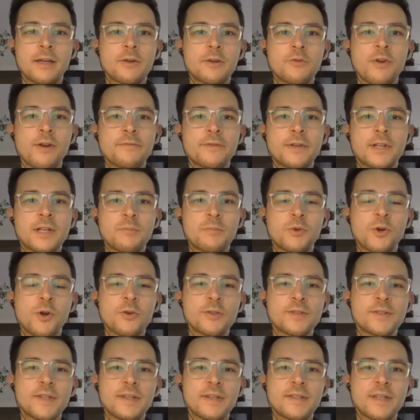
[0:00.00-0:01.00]
graphical
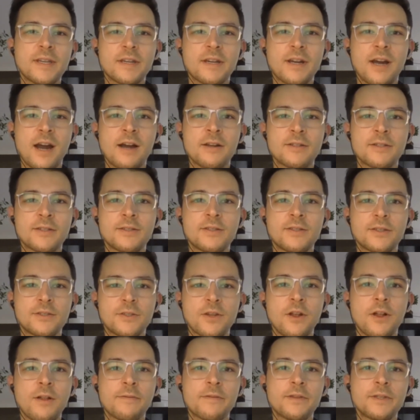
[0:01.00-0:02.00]
processing cards to
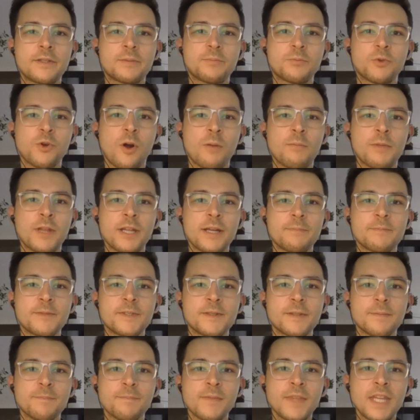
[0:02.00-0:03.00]
solve these
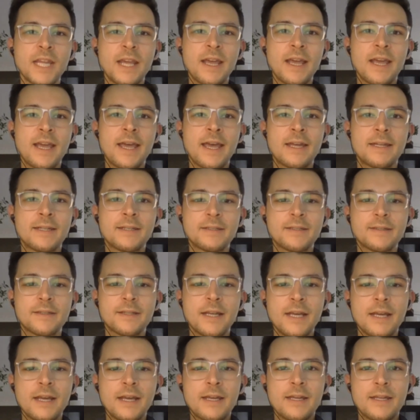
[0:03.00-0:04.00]
problems. And
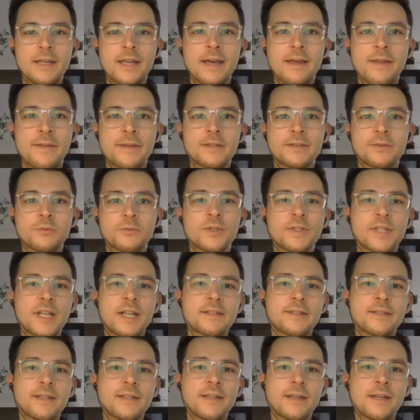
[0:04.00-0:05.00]
yeah, this
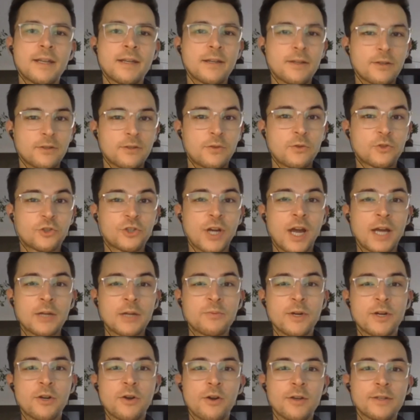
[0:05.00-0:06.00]
results in huge
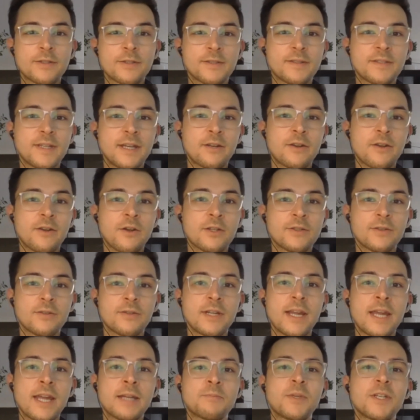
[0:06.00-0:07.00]
hardware costs, and also
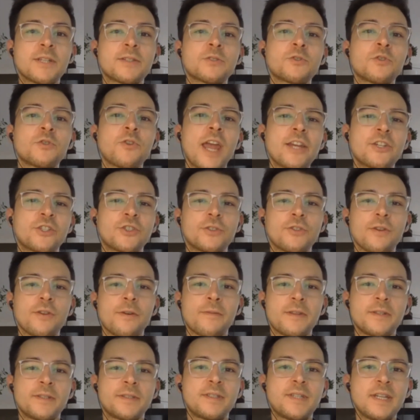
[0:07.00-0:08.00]
the administration
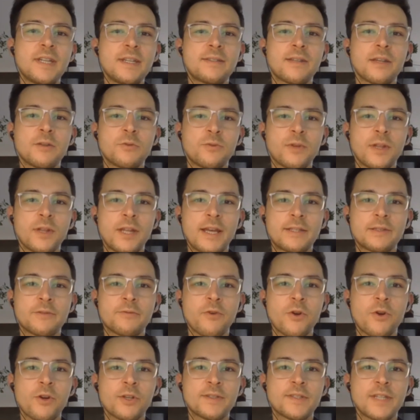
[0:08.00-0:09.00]
of this decentralized
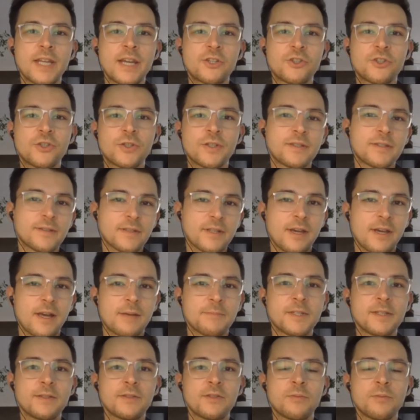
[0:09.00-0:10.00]
workstations
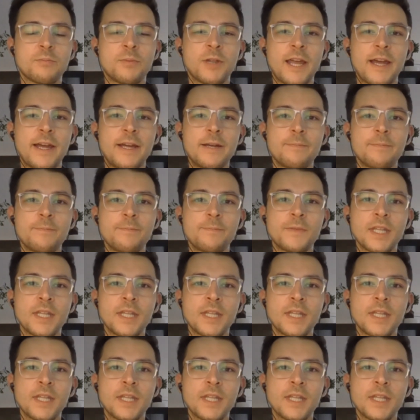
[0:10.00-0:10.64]
comes into play.